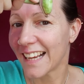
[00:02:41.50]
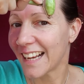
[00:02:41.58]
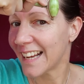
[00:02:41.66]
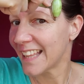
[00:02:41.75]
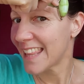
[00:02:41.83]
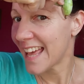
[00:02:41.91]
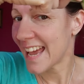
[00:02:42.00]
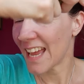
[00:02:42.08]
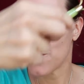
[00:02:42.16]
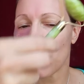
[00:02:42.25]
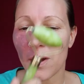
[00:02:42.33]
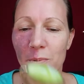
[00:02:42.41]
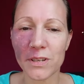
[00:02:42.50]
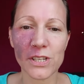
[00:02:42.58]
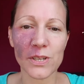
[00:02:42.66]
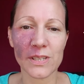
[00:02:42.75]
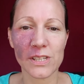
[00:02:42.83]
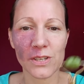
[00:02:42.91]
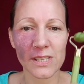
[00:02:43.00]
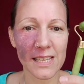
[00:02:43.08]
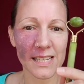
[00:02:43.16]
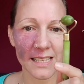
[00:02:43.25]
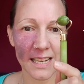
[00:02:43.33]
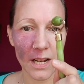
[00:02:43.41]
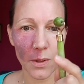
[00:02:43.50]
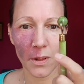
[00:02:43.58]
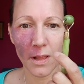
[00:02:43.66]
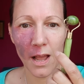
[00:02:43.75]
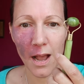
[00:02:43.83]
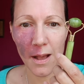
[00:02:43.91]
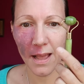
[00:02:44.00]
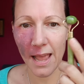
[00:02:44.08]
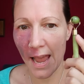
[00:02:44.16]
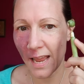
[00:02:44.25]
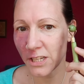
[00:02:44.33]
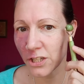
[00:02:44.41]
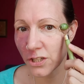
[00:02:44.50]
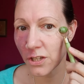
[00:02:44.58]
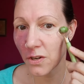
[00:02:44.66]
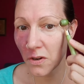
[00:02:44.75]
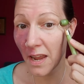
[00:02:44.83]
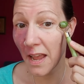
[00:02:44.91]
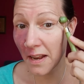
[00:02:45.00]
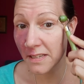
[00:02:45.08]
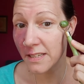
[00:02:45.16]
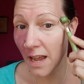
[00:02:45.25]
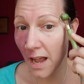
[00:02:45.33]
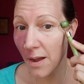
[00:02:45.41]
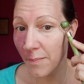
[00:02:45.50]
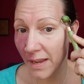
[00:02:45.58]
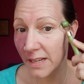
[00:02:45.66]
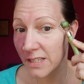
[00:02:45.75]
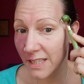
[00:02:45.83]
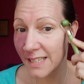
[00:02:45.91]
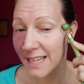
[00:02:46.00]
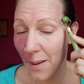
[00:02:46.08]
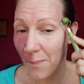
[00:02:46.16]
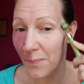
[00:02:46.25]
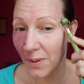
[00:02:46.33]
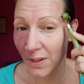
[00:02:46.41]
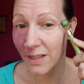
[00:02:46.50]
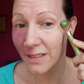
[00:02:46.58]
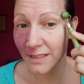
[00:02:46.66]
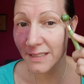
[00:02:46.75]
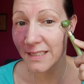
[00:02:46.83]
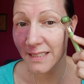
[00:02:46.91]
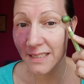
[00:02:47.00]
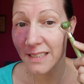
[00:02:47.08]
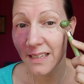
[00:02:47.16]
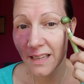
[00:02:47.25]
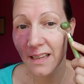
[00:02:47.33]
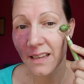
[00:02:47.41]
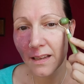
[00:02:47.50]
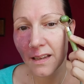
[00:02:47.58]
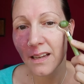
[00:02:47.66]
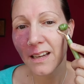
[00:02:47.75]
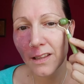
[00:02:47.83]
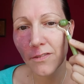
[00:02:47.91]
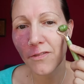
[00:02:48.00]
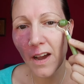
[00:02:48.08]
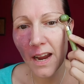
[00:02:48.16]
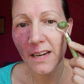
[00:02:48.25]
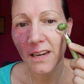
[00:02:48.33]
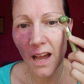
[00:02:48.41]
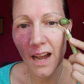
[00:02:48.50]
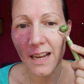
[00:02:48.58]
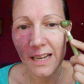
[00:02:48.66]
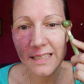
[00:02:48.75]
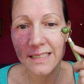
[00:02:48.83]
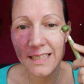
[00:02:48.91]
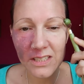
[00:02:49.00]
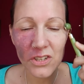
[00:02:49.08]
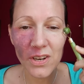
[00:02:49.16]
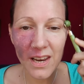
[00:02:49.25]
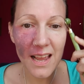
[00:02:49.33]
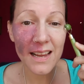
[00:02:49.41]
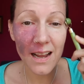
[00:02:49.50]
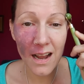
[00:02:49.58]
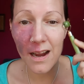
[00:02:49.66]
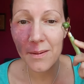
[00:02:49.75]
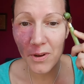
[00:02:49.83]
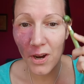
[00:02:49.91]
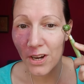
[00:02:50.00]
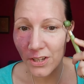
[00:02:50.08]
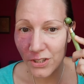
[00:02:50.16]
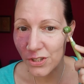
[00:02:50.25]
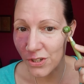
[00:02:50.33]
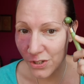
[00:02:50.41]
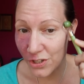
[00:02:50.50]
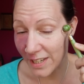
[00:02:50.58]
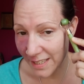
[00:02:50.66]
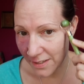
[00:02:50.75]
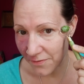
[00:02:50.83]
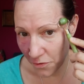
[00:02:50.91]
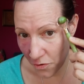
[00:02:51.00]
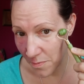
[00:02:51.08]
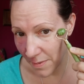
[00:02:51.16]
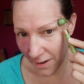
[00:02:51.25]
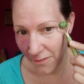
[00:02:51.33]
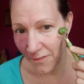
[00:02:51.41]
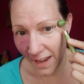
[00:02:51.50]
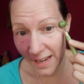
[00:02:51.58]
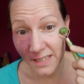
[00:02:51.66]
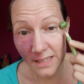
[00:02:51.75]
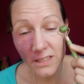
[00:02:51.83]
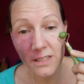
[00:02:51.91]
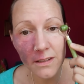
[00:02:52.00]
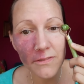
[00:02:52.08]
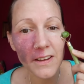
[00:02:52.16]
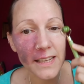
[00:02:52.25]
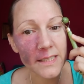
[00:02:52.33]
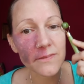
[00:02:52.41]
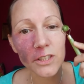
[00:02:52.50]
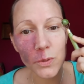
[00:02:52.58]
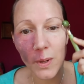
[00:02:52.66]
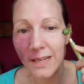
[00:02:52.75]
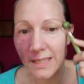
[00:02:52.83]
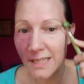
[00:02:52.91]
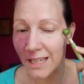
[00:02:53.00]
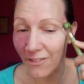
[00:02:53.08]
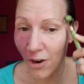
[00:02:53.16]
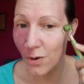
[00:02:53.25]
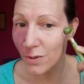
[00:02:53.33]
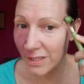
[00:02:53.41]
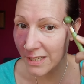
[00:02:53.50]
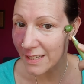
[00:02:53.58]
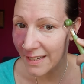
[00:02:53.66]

And then what I would do is use this little edge to get into the temples and the fine lines. It's not like I'm going to transform my face into the face of a 20-year-old.